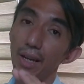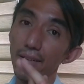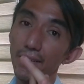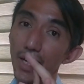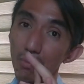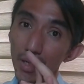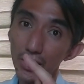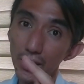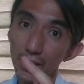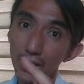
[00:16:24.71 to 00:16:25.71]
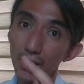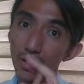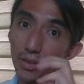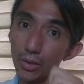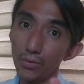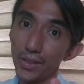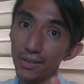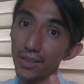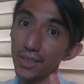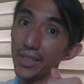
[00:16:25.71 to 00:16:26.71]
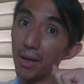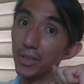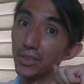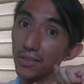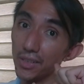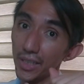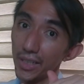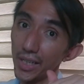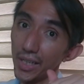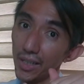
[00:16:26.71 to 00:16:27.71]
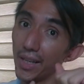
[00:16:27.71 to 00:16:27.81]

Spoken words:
As I mentioned, UVC damages DNA.